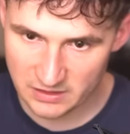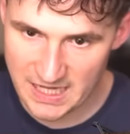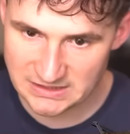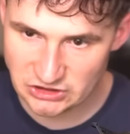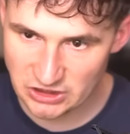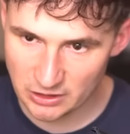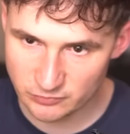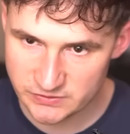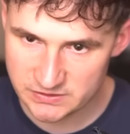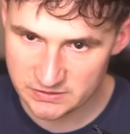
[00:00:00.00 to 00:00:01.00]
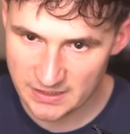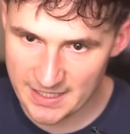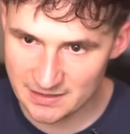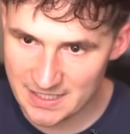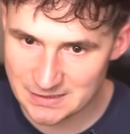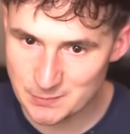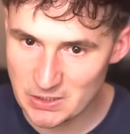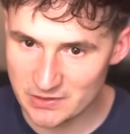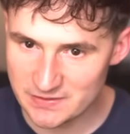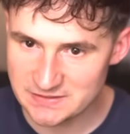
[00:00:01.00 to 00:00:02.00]
Last shelves. And last but
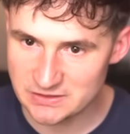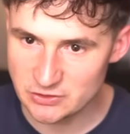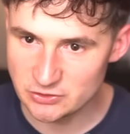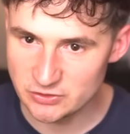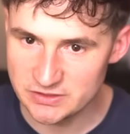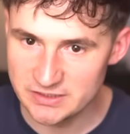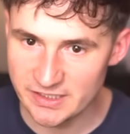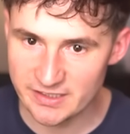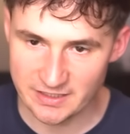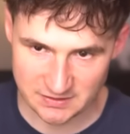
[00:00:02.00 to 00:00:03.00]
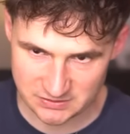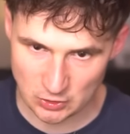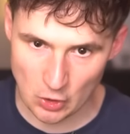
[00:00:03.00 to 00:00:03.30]
not least, drinks.